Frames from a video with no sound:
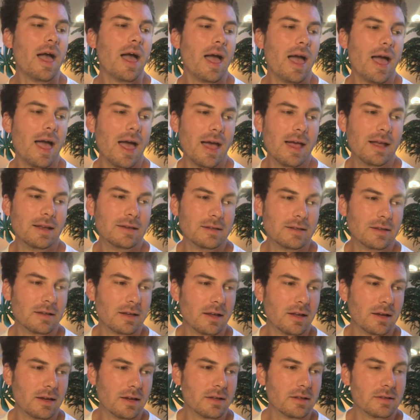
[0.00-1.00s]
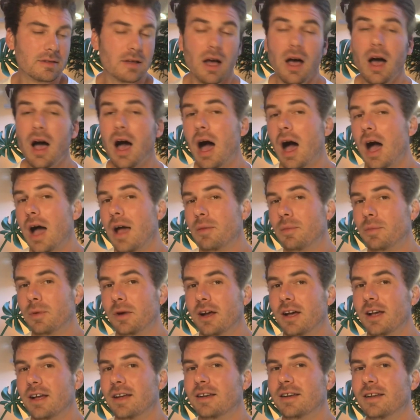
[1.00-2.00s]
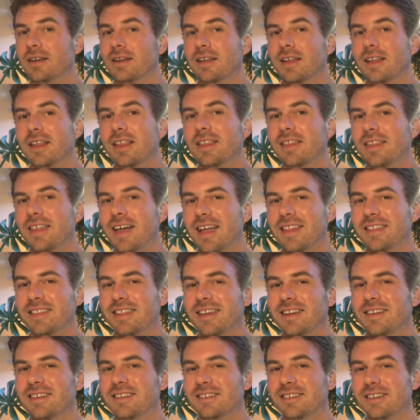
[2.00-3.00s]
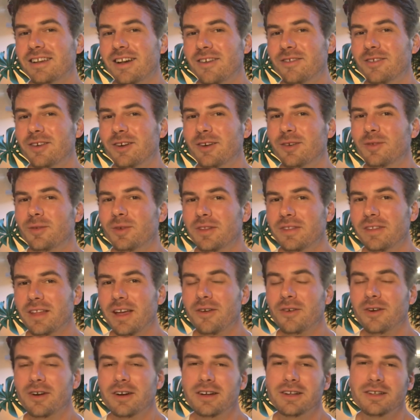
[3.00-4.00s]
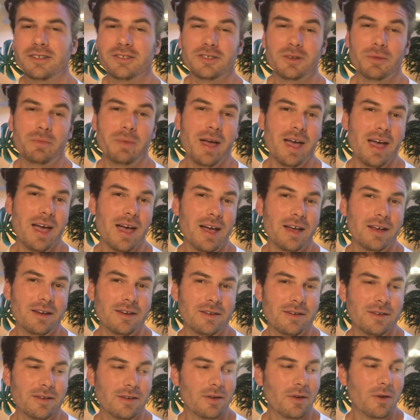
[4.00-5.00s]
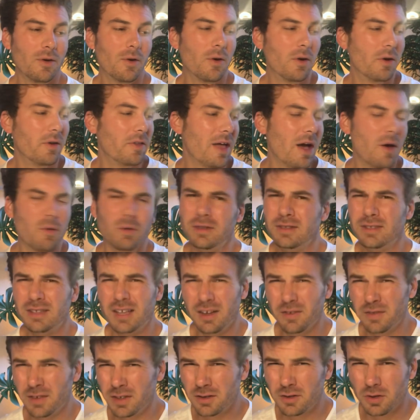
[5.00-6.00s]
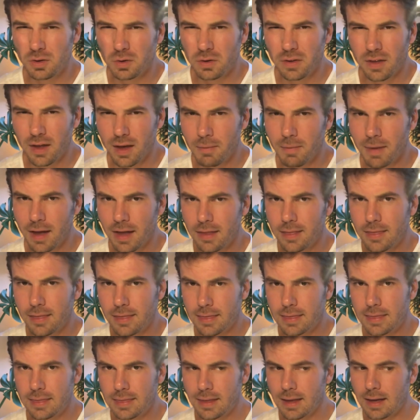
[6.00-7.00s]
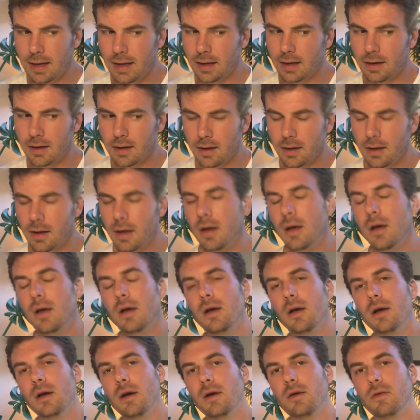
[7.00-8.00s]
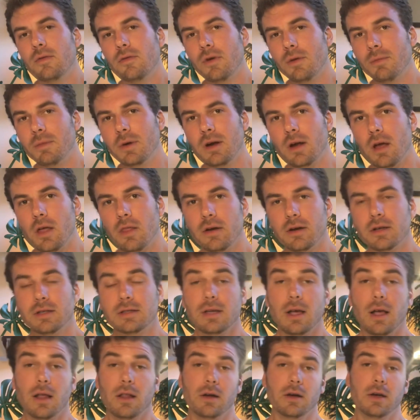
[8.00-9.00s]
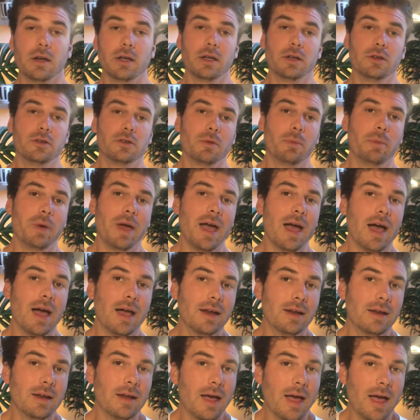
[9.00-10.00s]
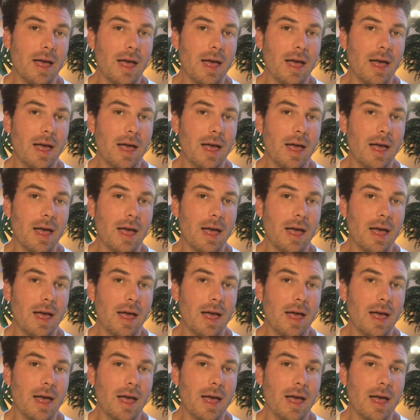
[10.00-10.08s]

And it is a hybrid that they discovered when they were in Japan, or that was given to them, I think, from another seller in Japan.